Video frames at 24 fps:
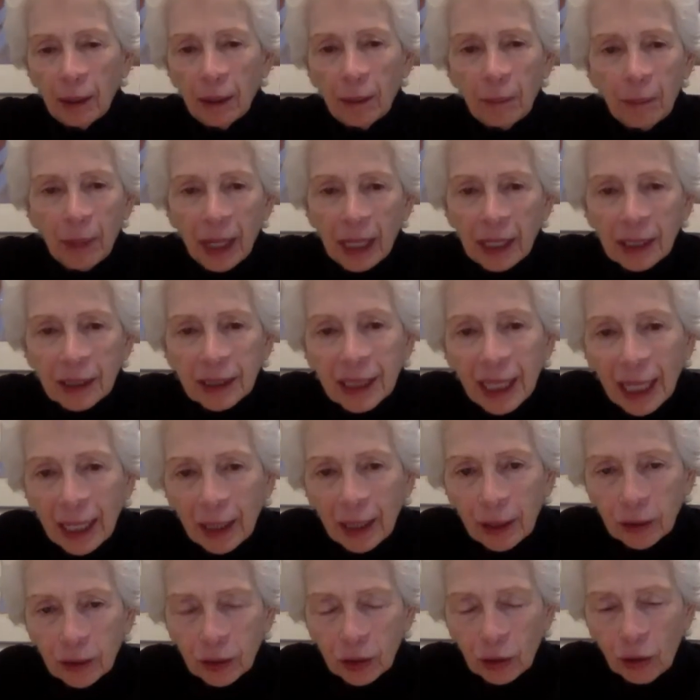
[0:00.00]
make a
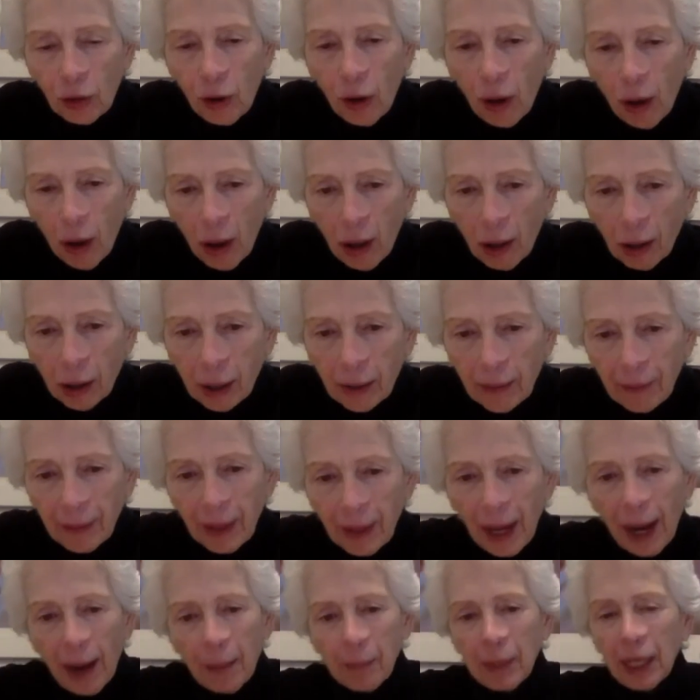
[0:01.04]
sales call.
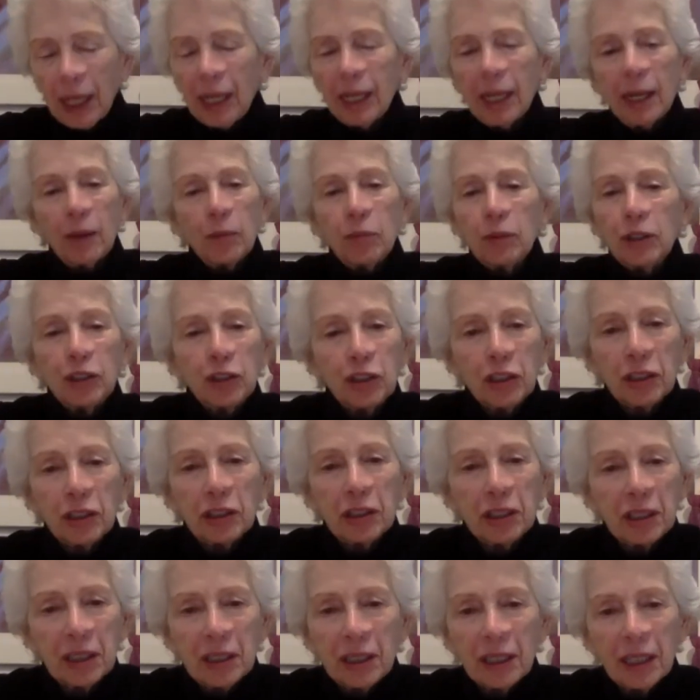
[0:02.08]
I mean, it was
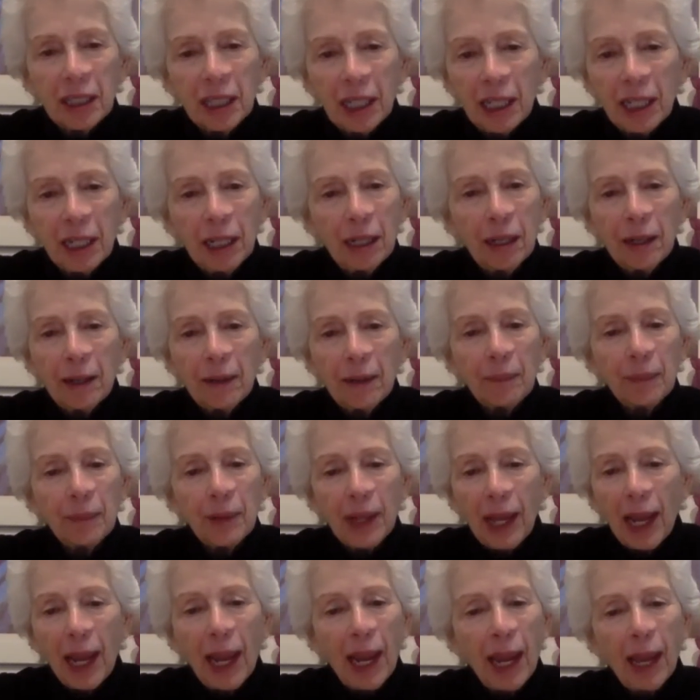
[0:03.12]
just, he
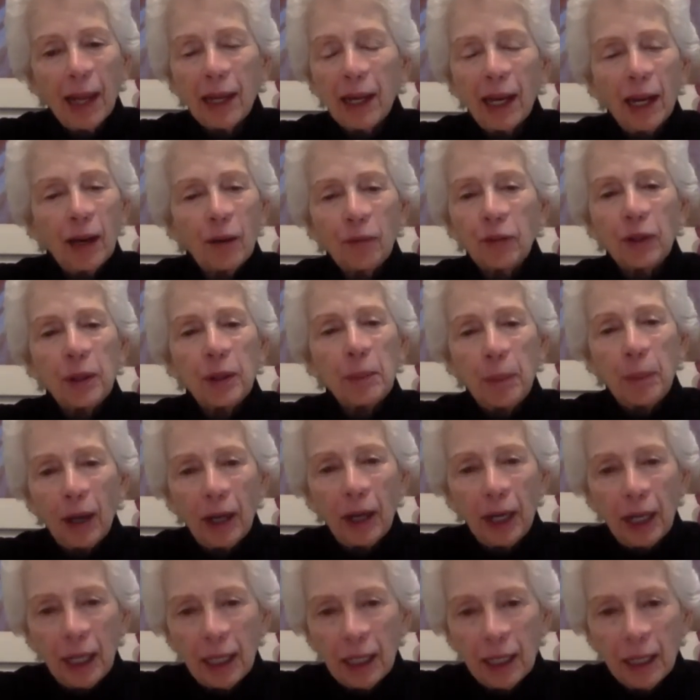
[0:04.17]
had
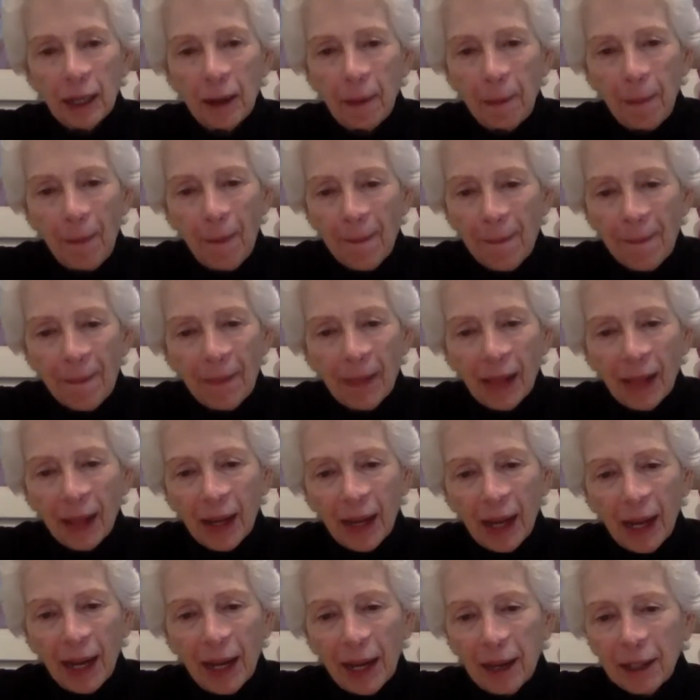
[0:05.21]
everybody.
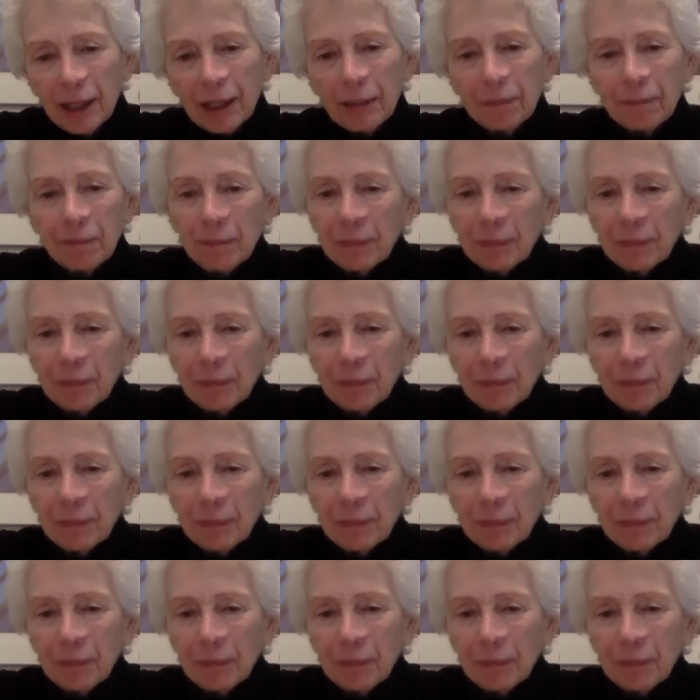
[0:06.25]
And